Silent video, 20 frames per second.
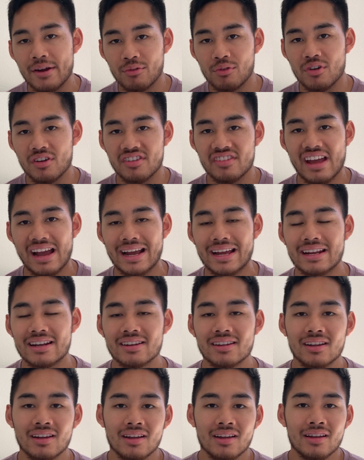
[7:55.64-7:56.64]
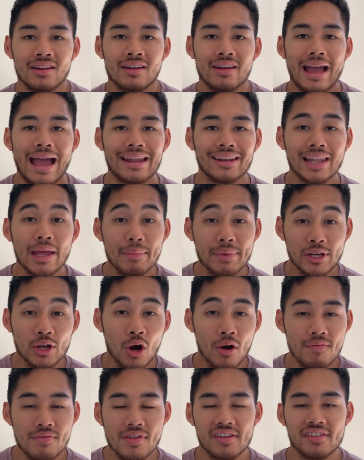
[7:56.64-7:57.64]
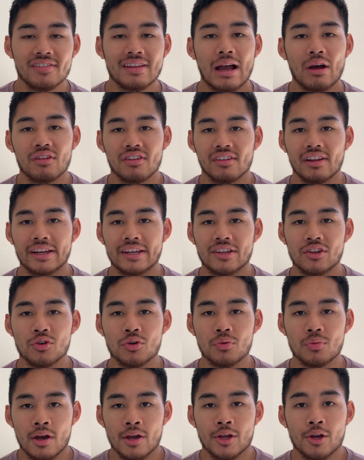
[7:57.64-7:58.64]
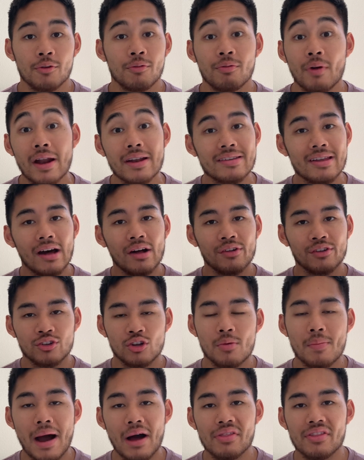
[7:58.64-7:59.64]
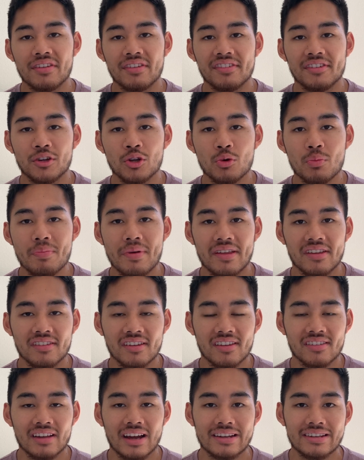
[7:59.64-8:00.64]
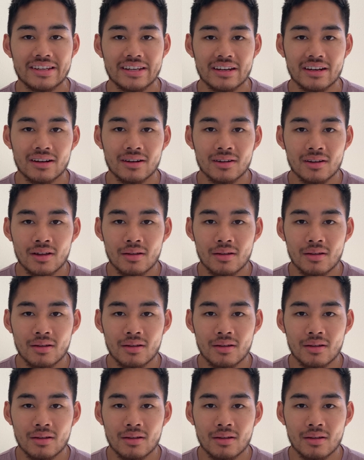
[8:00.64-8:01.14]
for a second and let me know if this sounds like you. Your friend tells you about this new business idea.